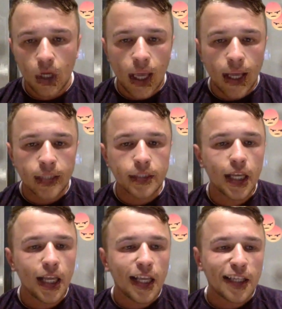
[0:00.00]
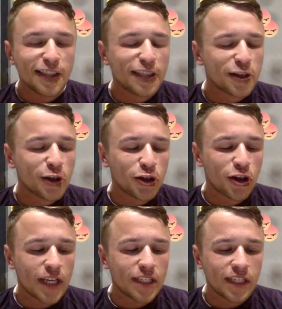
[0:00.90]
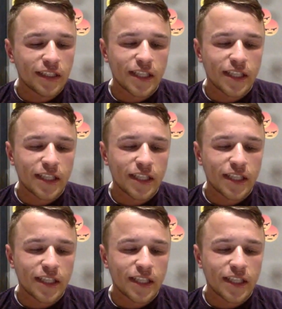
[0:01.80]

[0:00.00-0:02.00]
And this is also, I think,